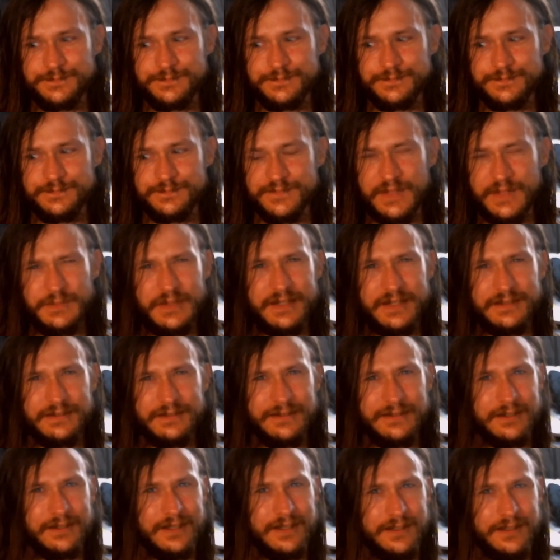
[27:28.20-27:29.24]
They might
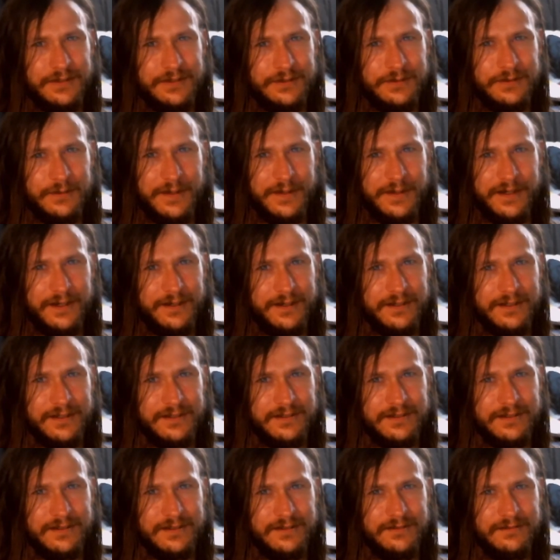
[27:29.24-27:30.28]
look at you weird
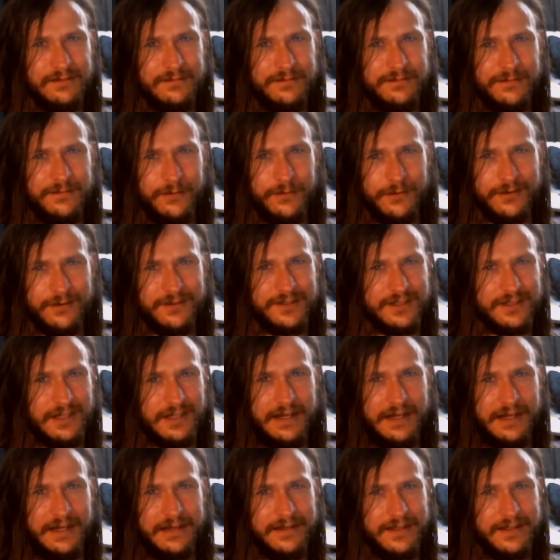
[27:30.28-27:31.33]
for
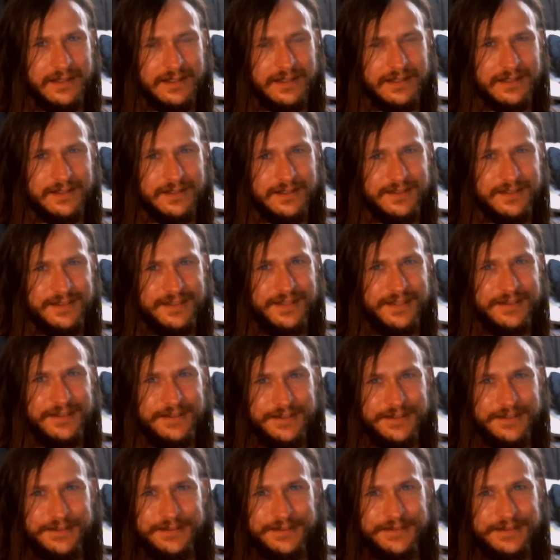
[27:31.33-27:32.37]
trying
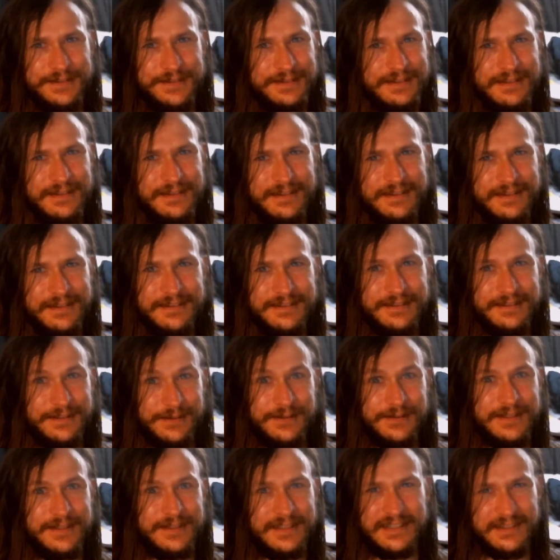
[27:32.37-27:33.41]
to do
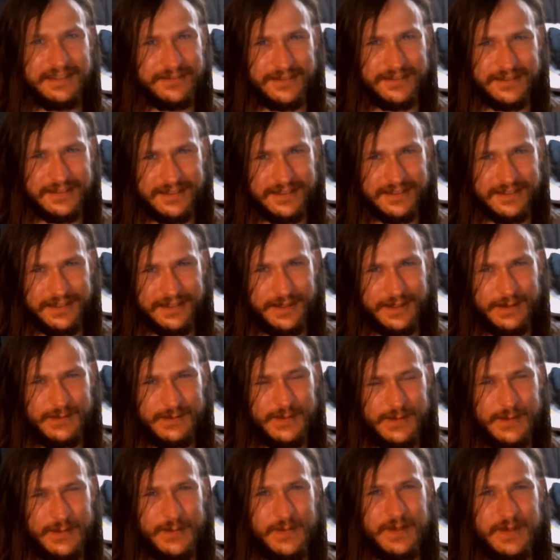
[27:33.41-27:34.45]
it different than
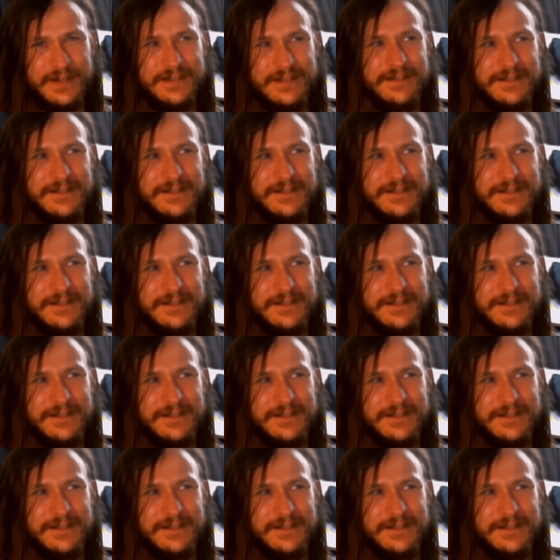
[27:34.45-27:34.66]
them, but